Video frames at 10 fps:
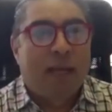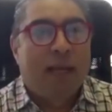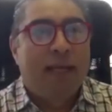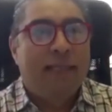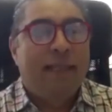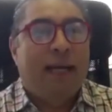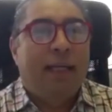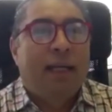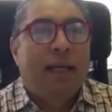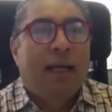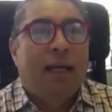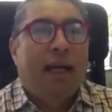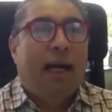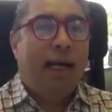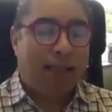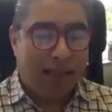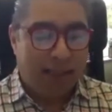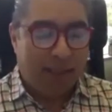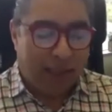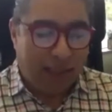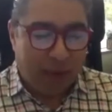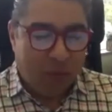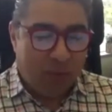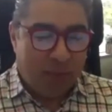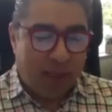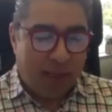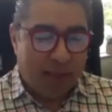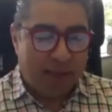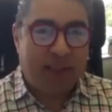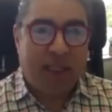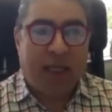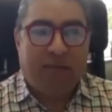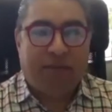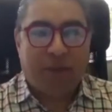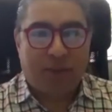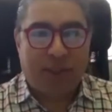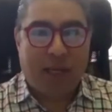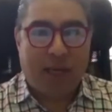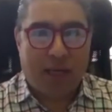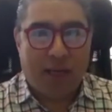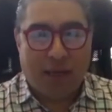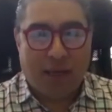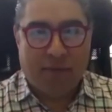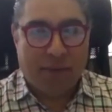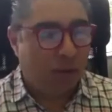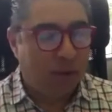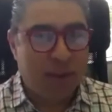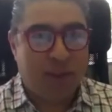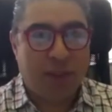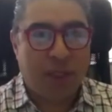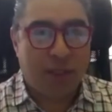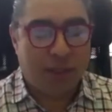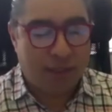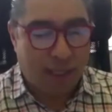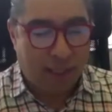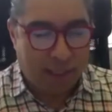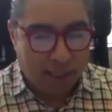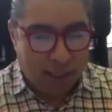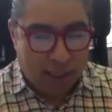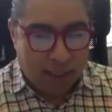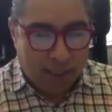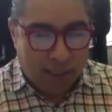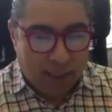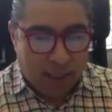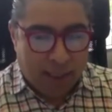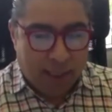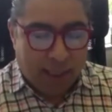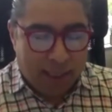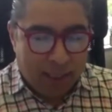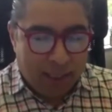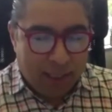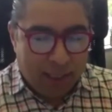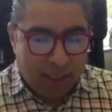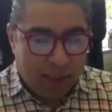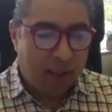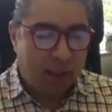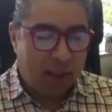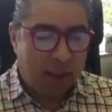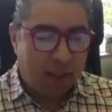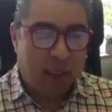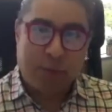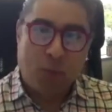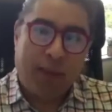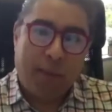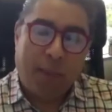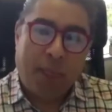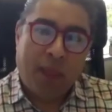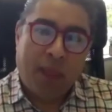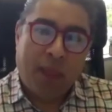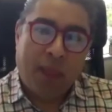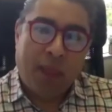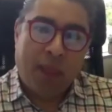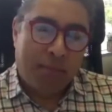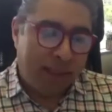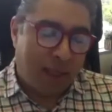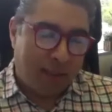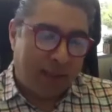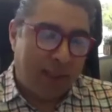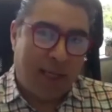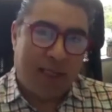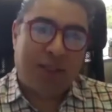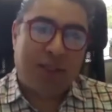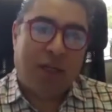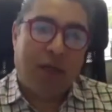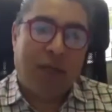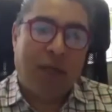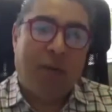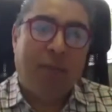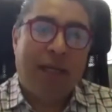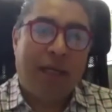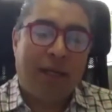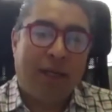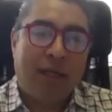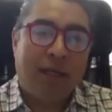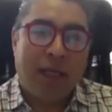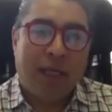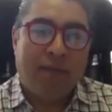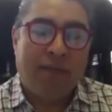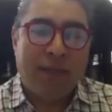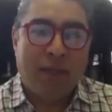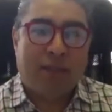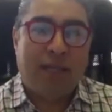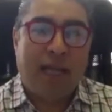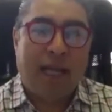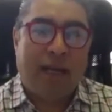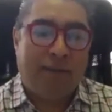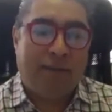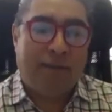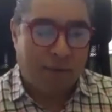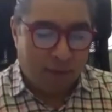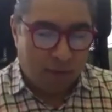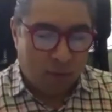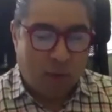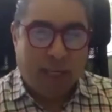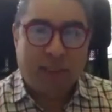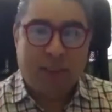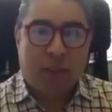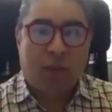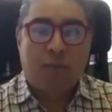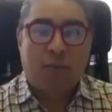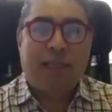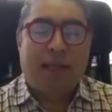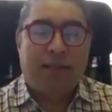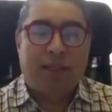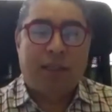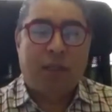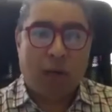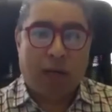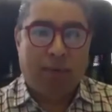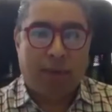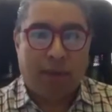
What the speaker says: is that I think that it will be safe to say after all these years that a leader is born, but it doesn't necessarily become a leader if it doesn't have the right circumstances around,